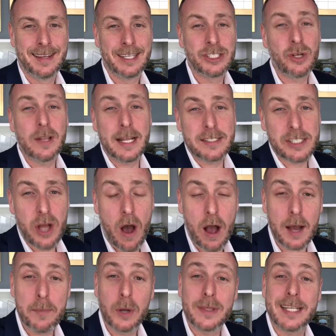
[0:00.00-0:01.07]
So let's
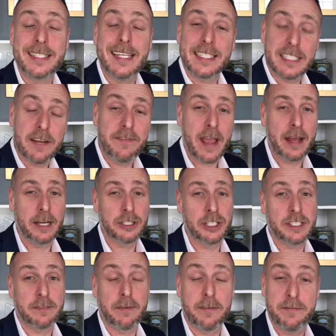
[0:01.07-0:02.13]
talk about the
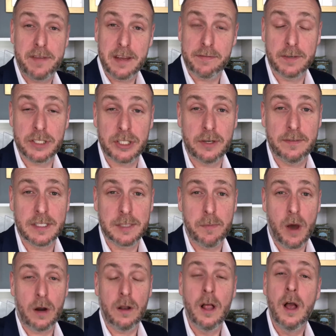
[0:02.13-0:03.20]
disadvantages of a fee-for-service
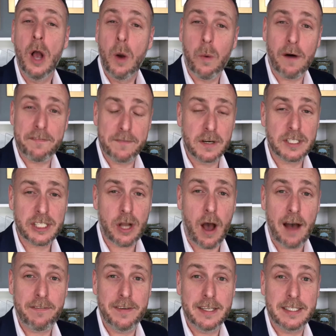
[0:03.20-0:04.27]
model. Well, first
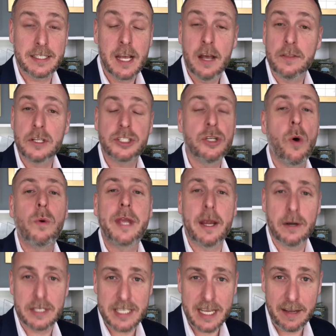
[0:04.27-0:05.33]
off is there's no
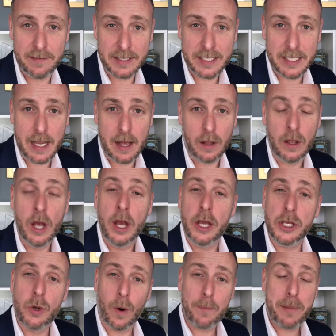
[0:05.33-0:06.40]
guarantee of a sale.
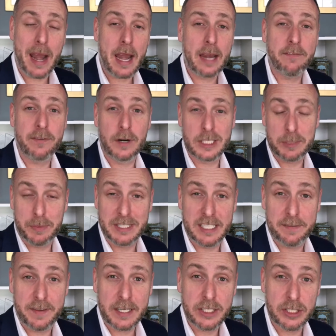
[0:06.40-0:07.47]
You're paying for a
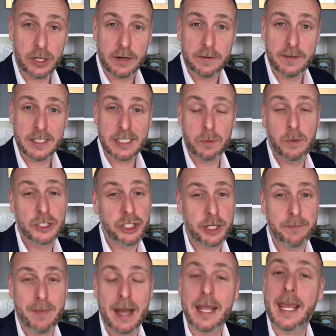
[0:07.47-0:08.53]
specific service, which
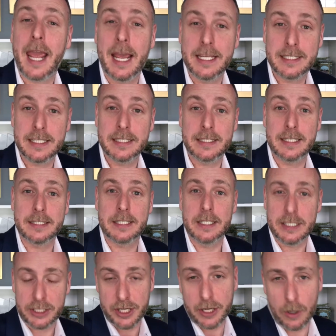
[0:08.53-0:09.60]
in many cases is
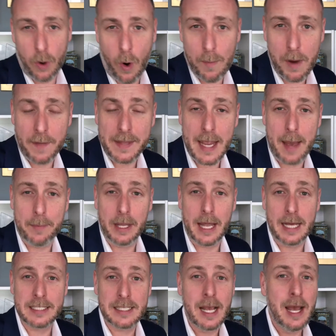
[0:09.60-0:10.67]
listing your home on the
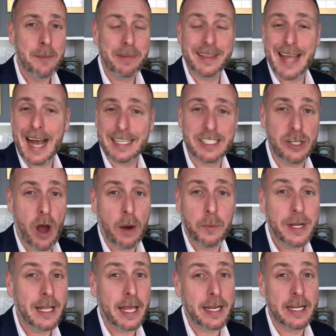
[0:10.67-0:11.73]
MLS, but that's not
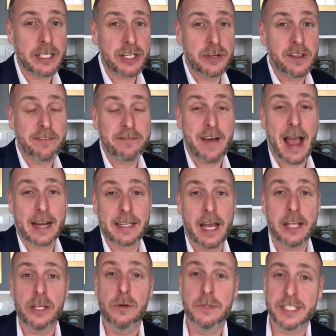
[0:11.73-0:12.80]
related to the fact
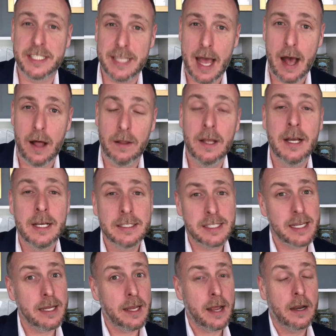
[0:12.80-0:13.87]
that you sell.
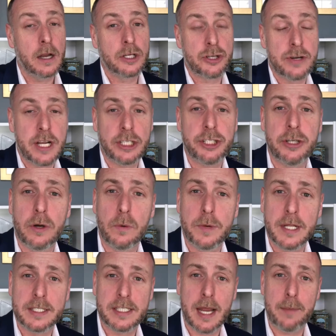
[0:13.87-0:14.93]
See, in a traditional
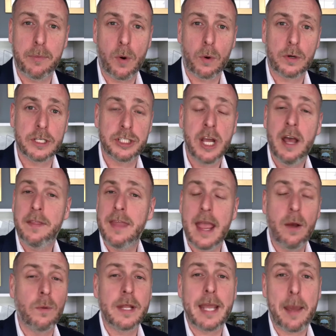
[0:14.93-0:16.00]
real estate brokerage, they
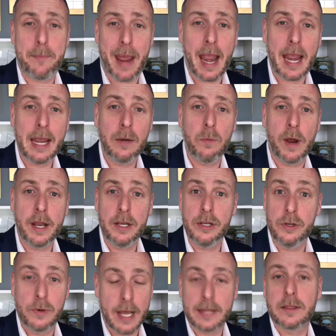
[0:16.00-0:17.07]
only get paid when
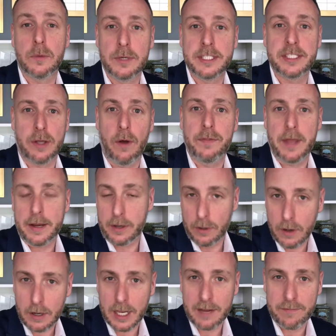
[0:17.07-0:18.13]
you get the result that you're
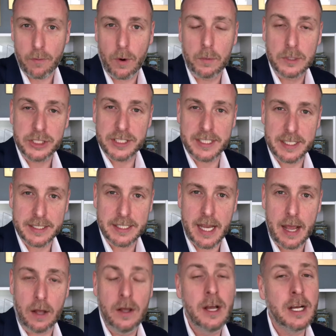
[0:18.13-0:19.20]
looking for, which is a
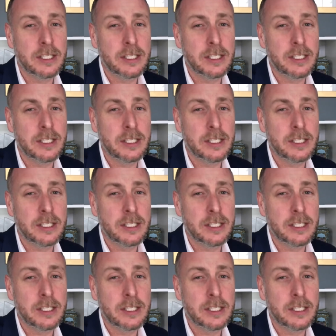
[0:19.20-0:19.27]
sale.